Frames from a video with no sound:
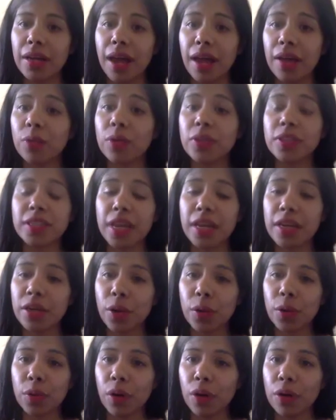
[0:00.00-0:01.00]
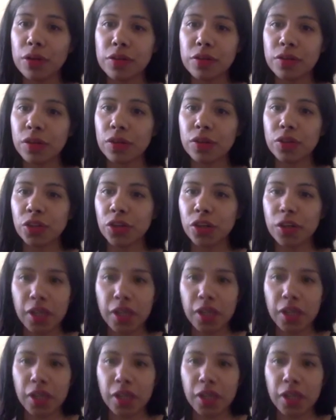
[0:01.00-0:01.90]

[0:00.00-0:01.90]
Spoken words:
and which I know also Turkey